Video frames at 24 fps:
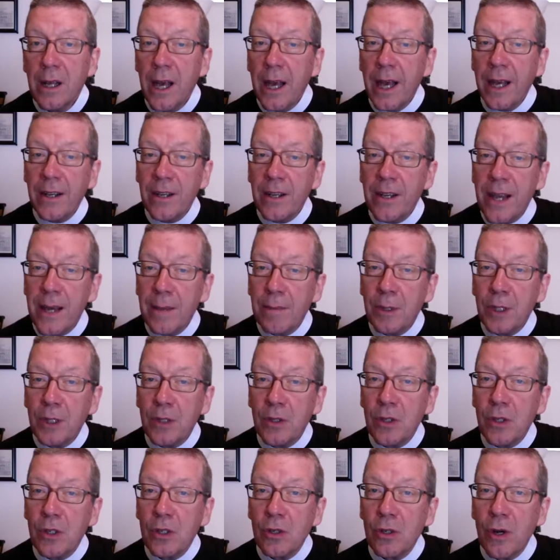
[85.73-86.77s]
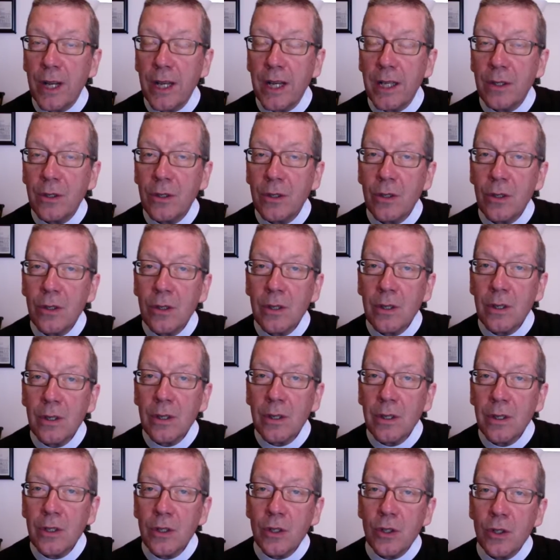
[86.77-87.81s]
and demonstrates
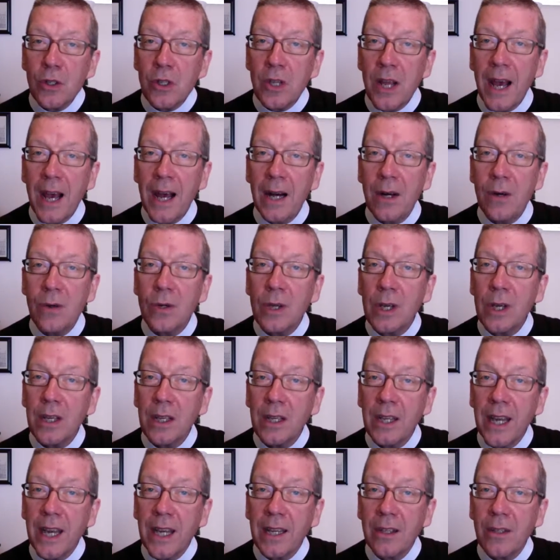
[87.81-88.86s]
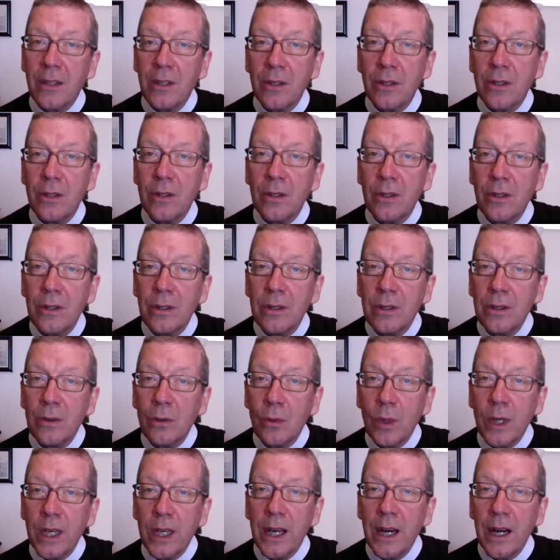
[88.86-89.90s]
just how connected
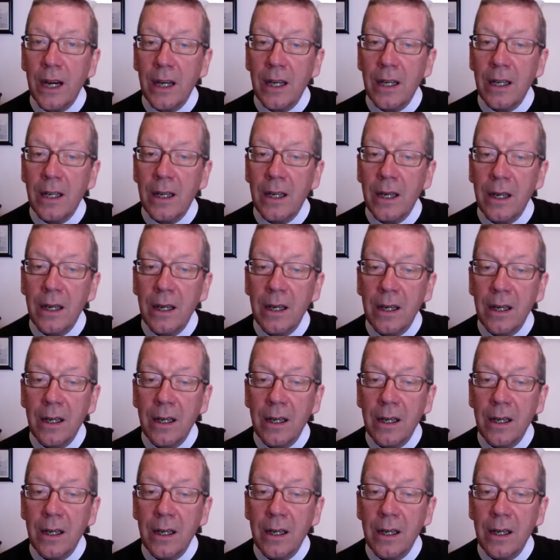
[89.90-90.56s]
we are.